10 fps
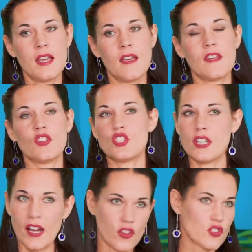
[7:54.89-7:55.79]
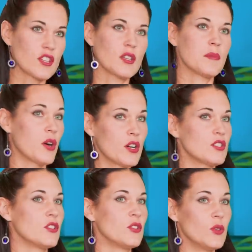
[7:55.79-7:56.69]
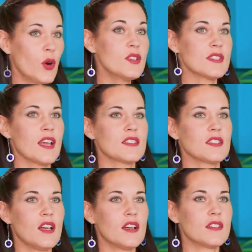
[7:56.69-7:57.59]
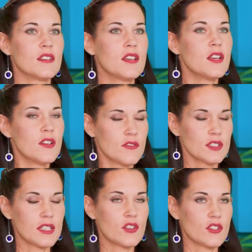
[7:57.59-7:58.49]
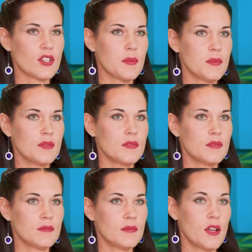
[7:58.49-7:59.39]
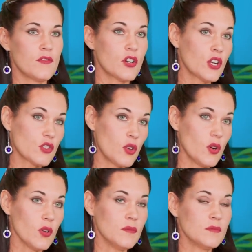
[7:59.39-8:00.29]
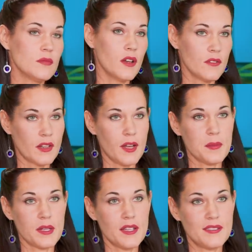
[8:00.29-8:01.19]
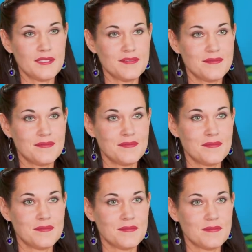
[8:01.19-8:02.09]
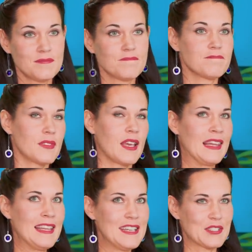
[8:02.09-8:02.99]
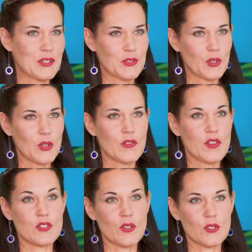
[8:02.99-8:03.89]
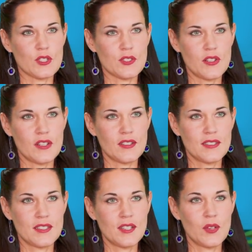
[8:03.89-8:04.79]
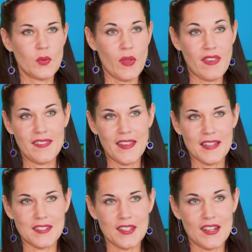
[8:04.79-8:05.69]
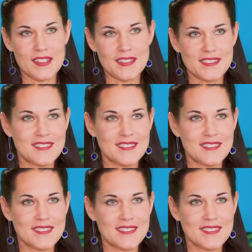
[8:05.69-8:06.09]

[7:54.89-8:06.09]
and then challenging the person who owns that salon for leadership and for control of the company. At least control over the social sphere within that salon.